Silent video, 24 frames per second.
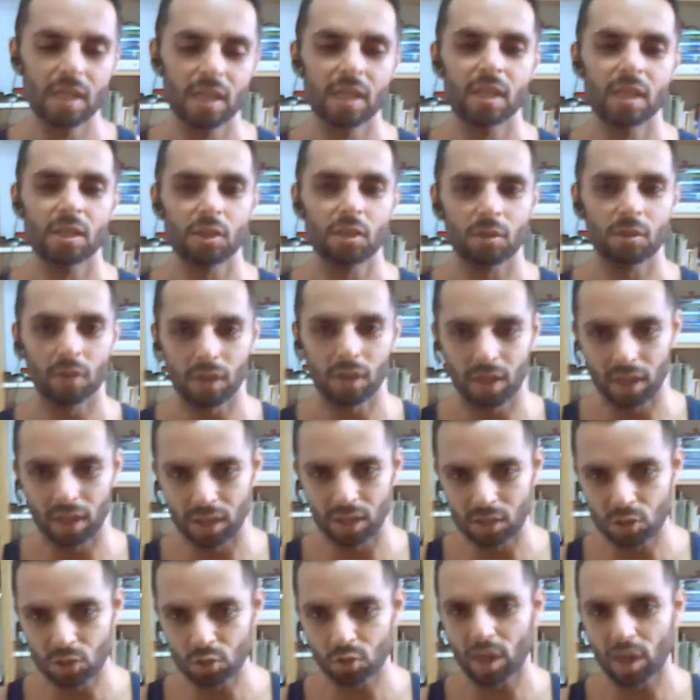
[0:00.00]
uh,
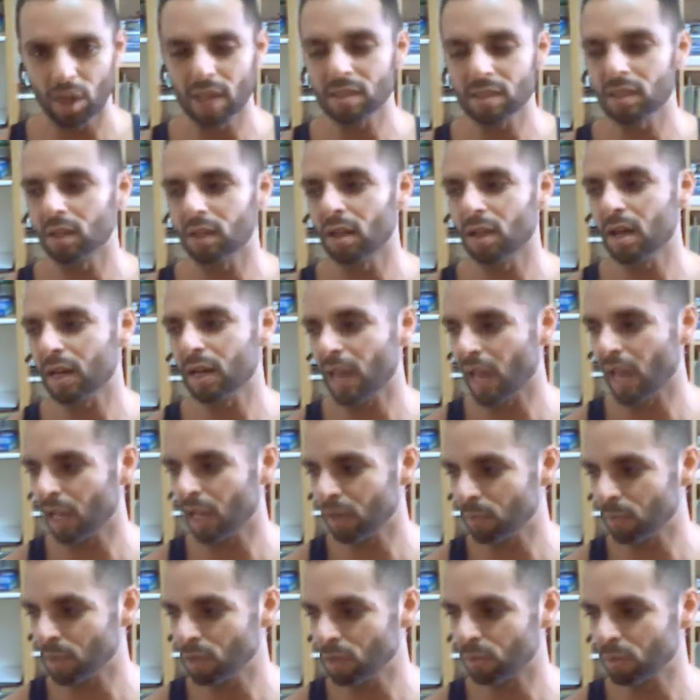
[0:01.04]
stress, a lot of elements
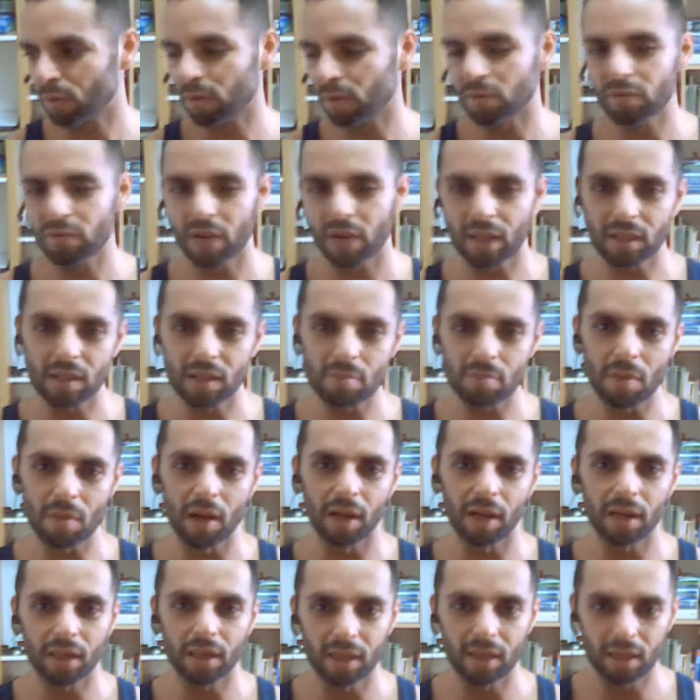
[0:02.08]
were affecting
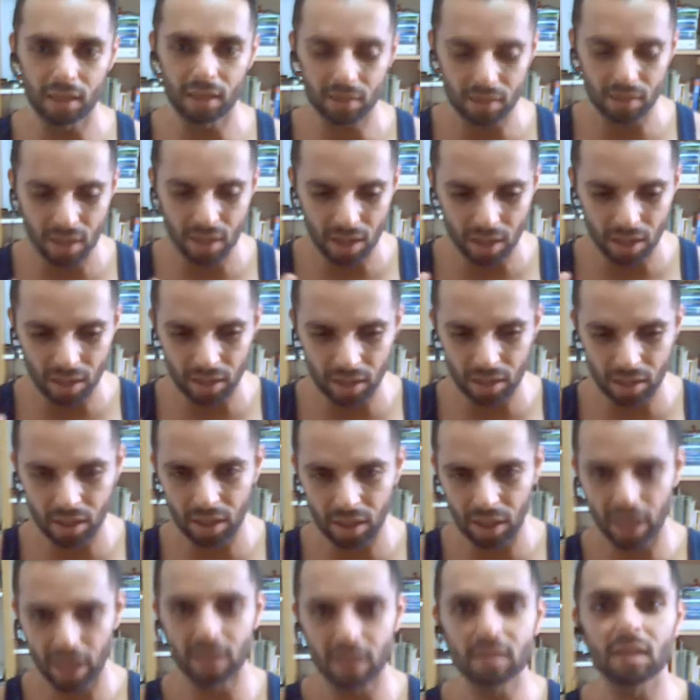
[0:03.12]
my uh,
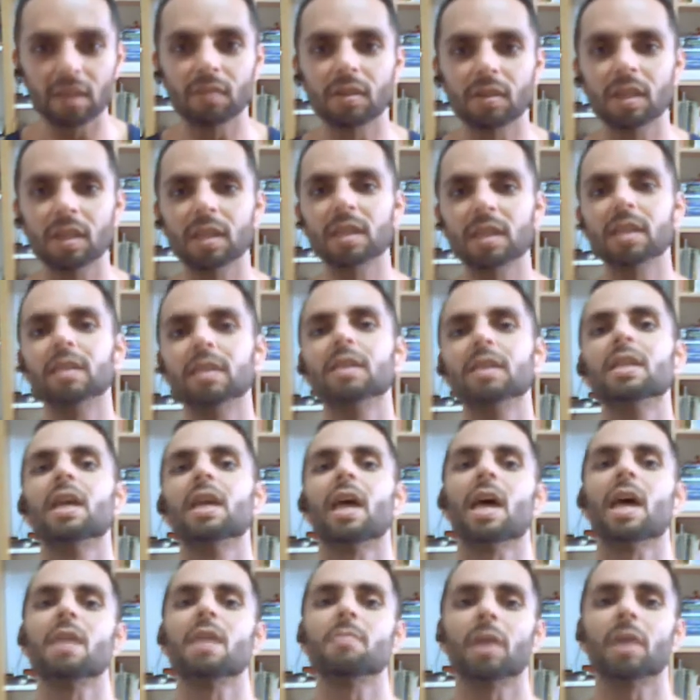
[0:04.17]
activity and
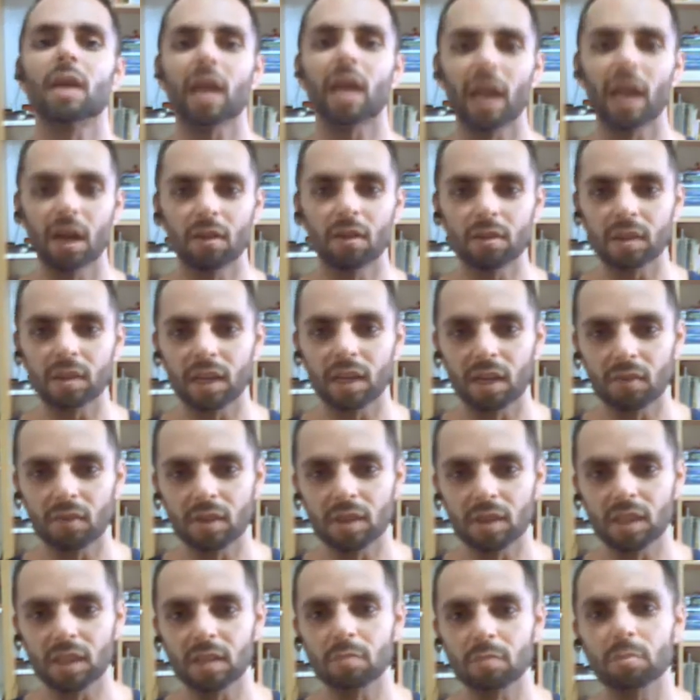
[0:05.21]
my health and everything,
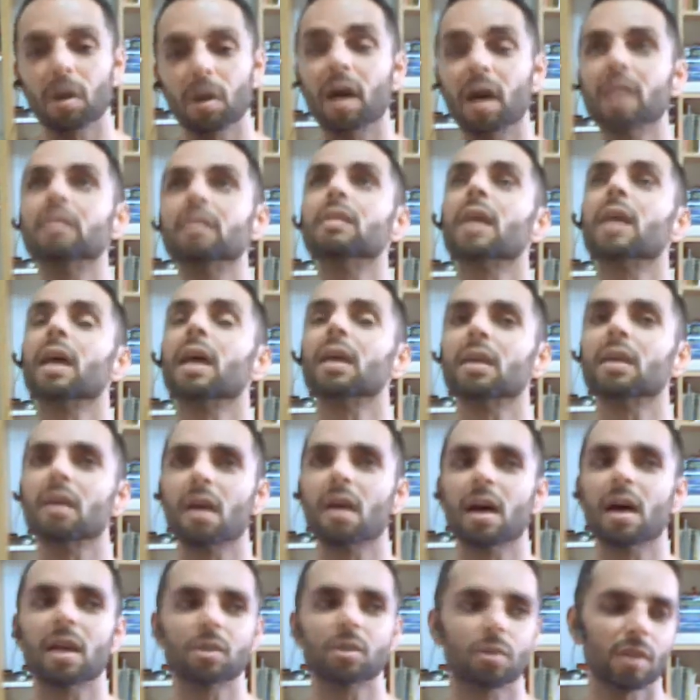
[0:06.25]
but thank God
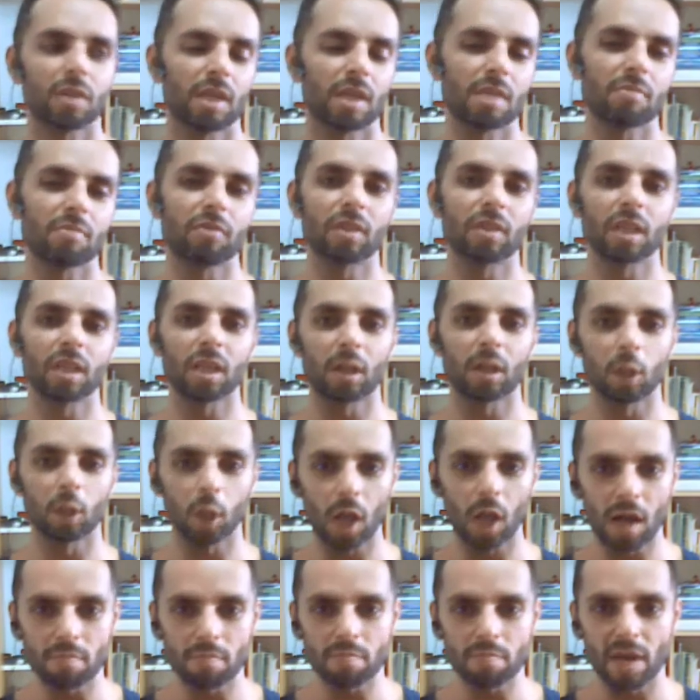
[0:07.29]
today I'm feeling a lot
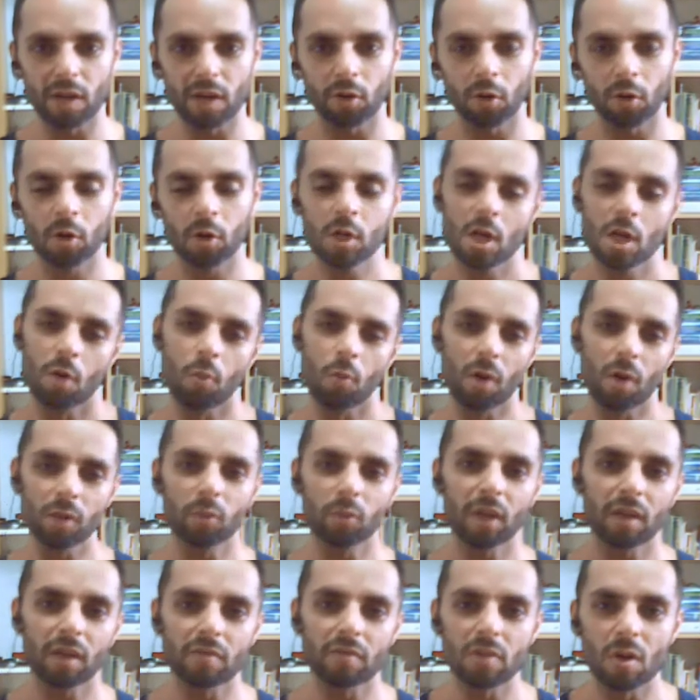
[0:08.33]
better. One way of
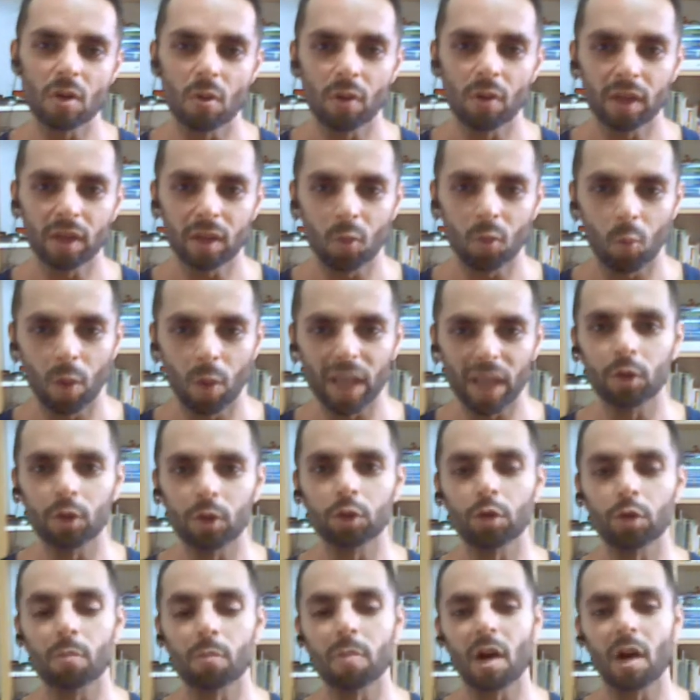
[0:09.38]
knowing whether your
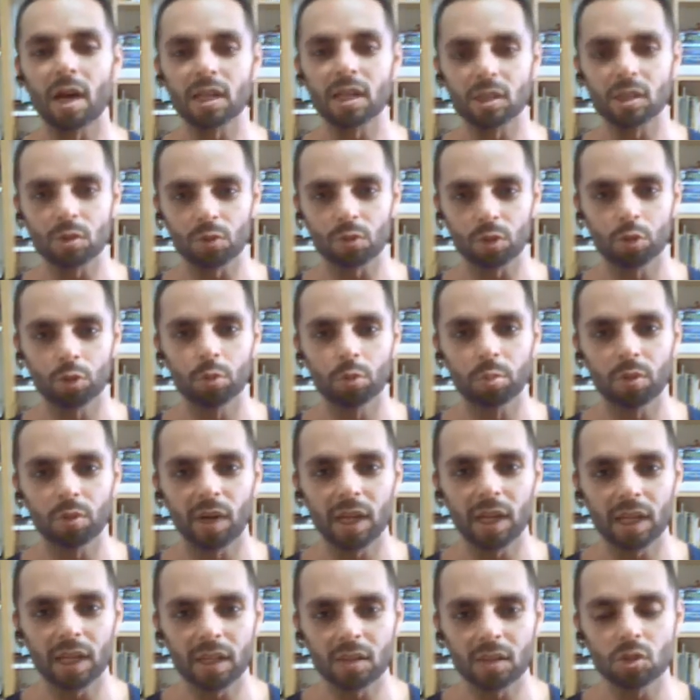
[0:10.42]
body is
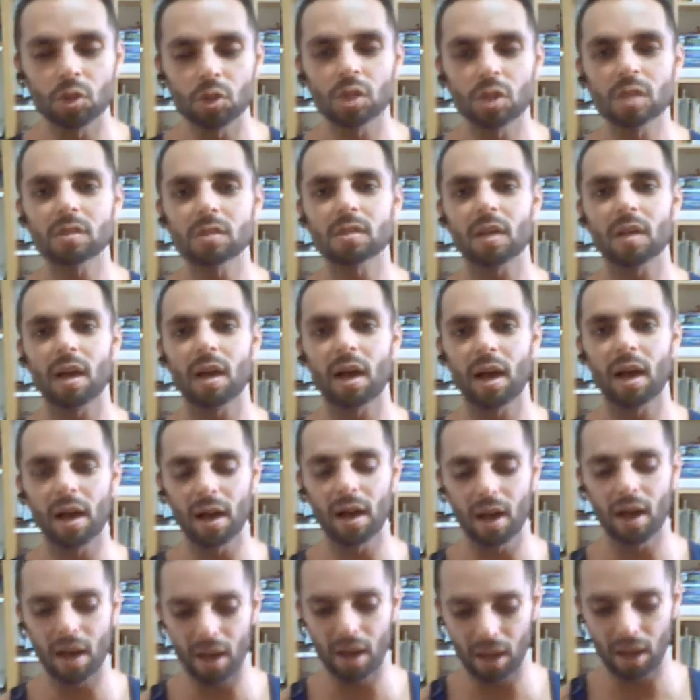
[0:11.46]
recuperating just uh,